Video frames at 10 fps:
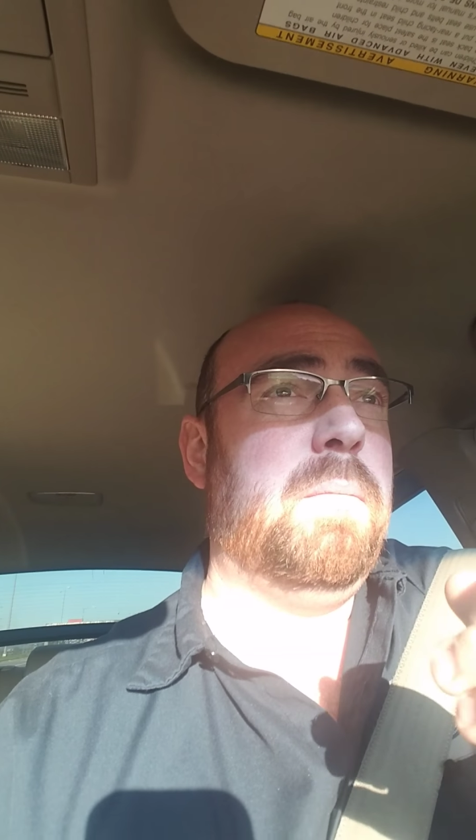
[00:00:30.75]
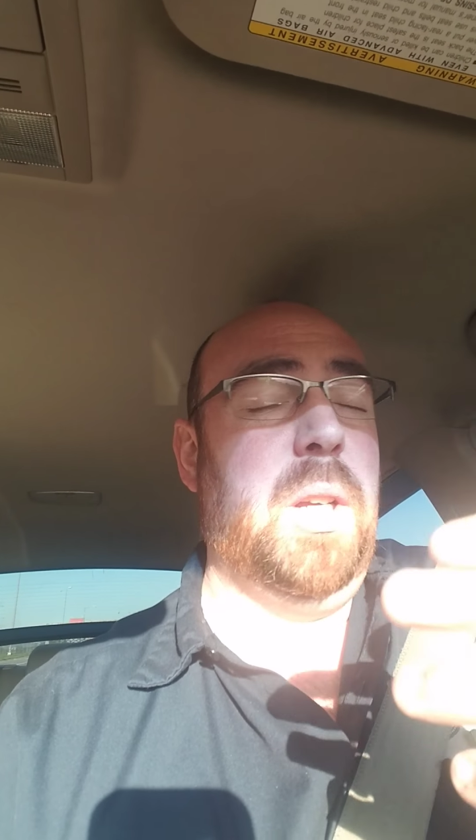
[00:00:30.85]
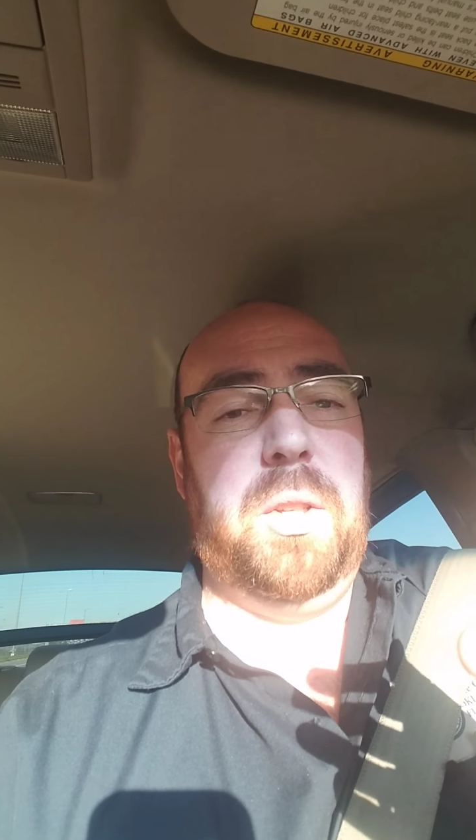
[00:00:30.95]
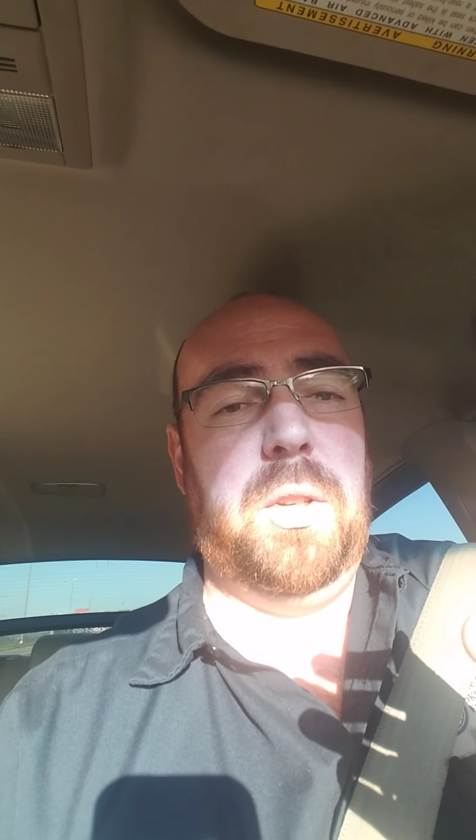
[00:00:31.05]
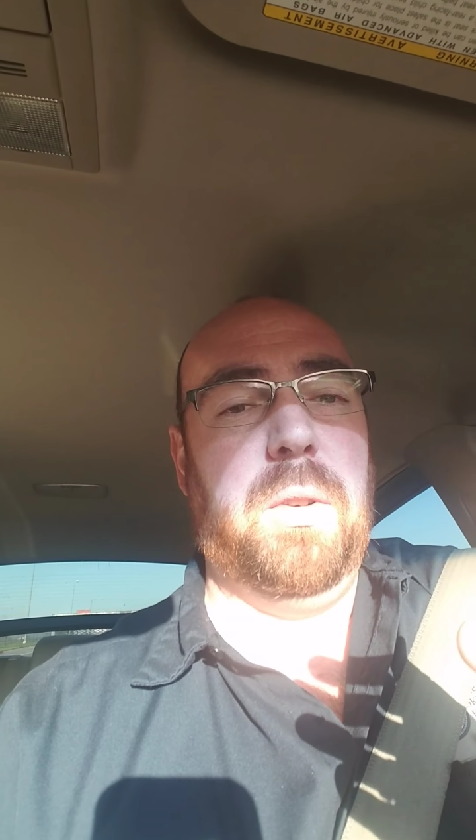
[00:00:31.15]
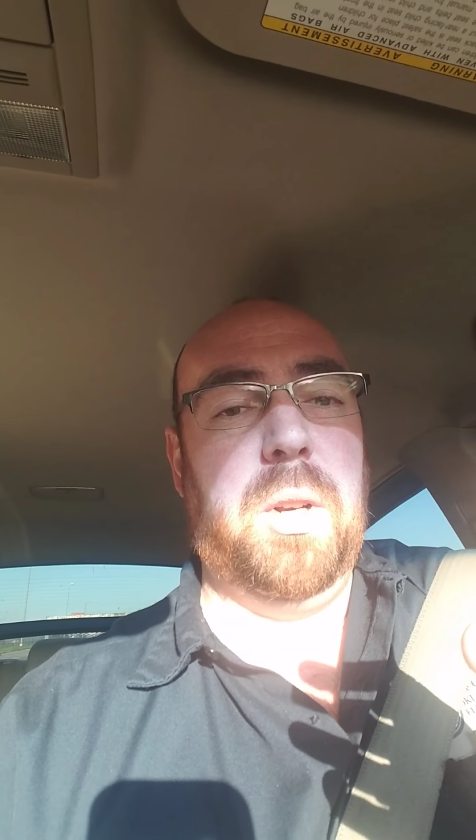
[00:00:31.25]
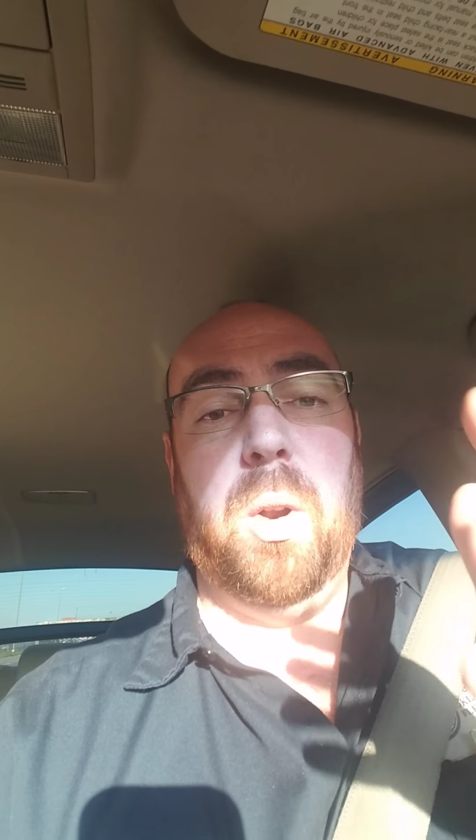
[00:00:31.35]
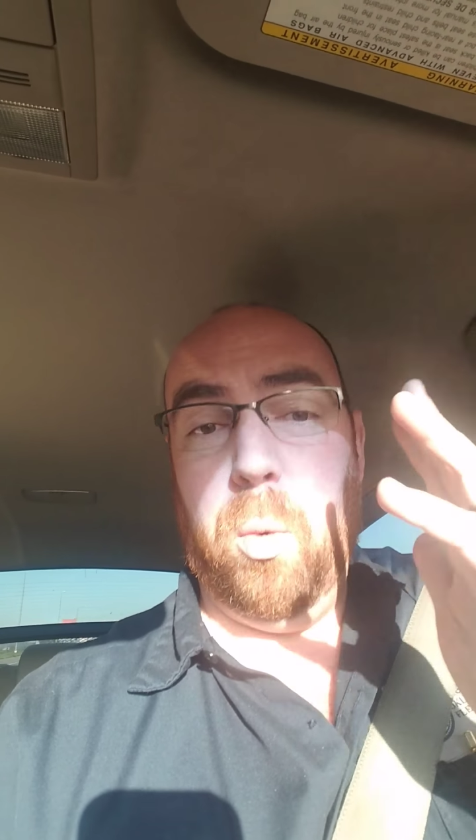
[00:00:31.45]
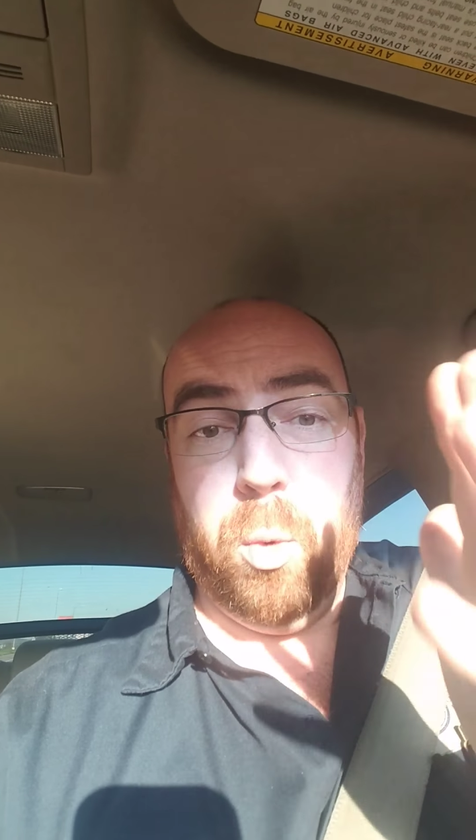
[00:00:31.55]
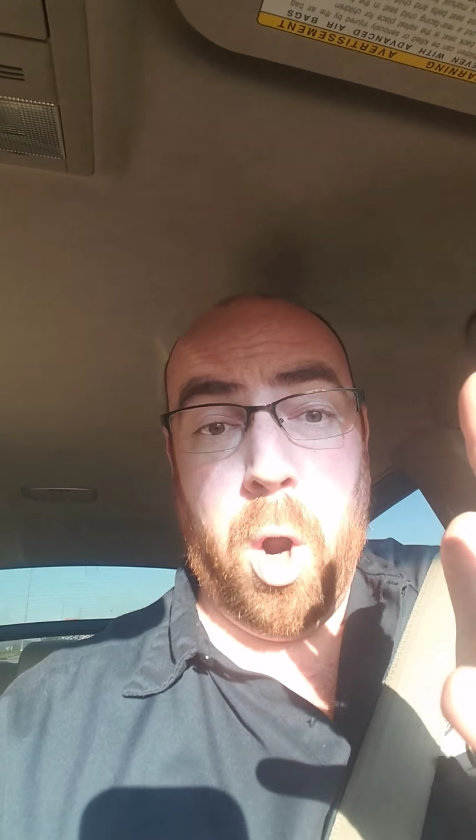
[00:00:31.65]
in short,
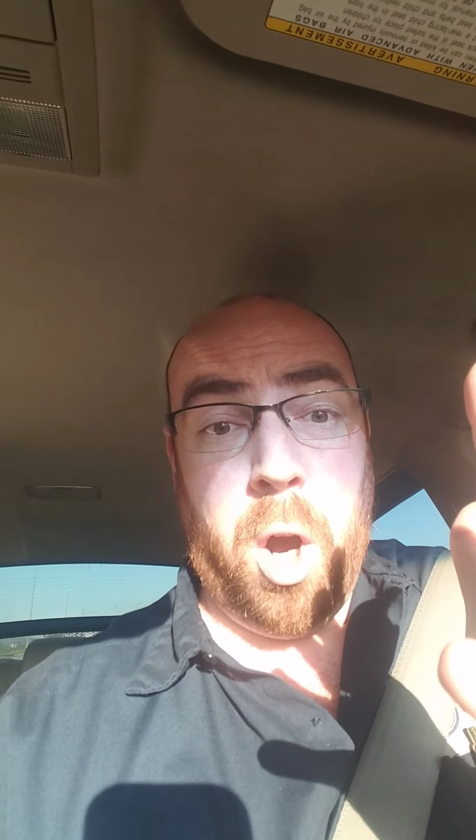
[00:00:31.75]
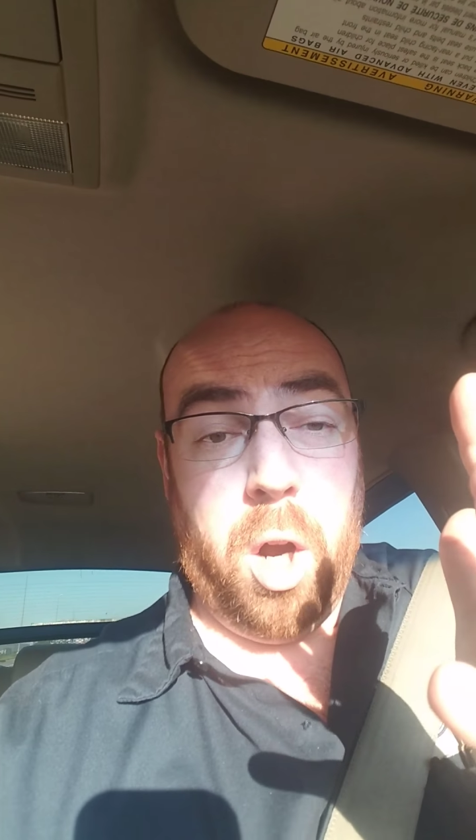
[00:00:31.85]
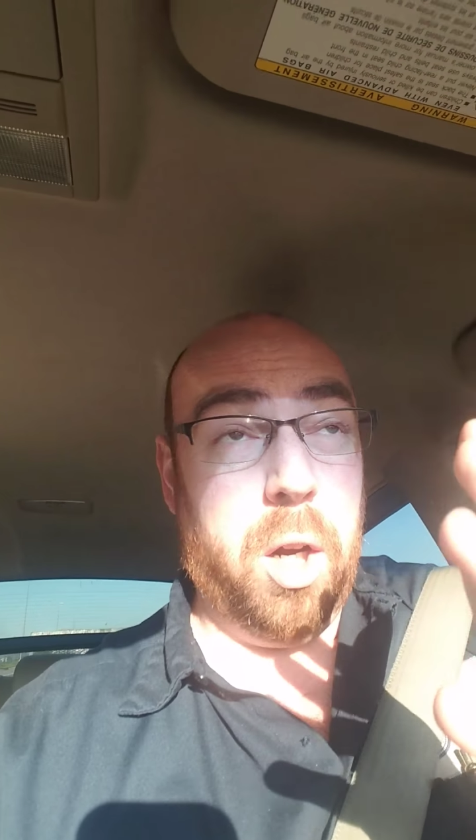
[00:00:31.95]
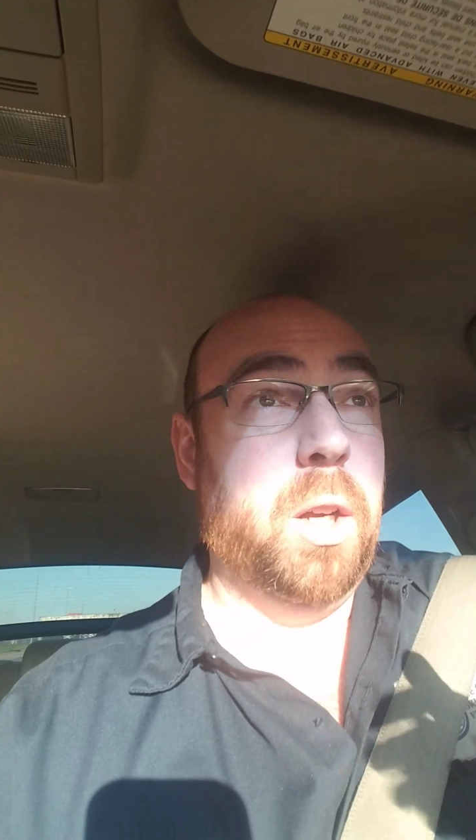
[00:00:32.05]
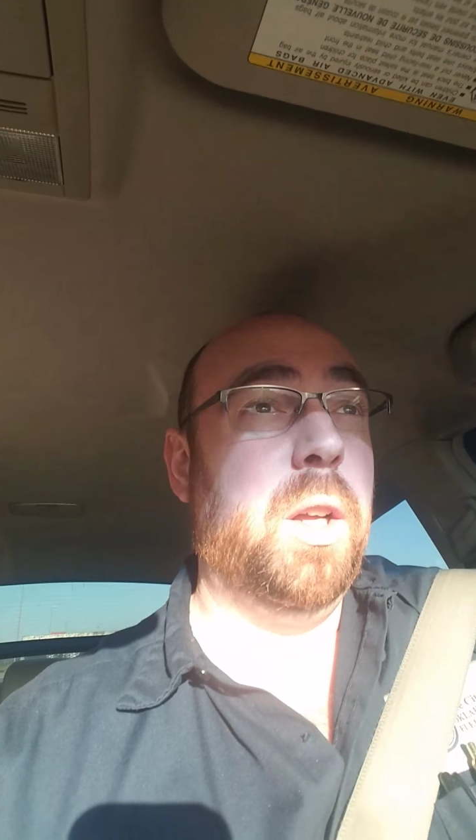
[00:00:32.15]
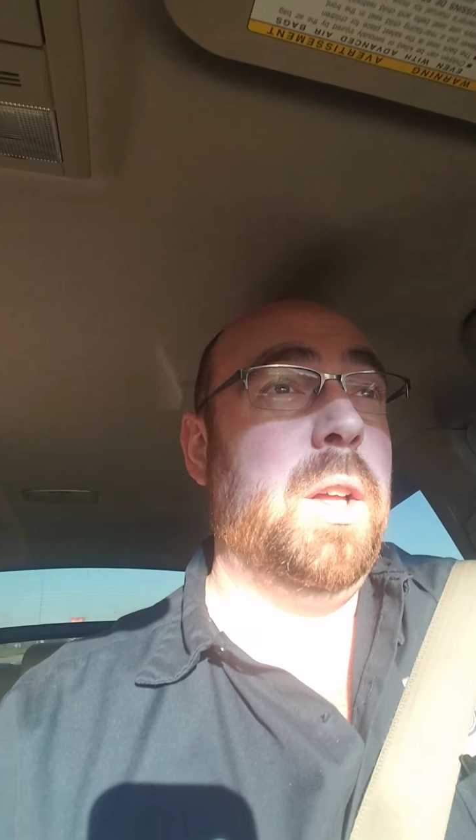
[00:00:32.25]
wrong.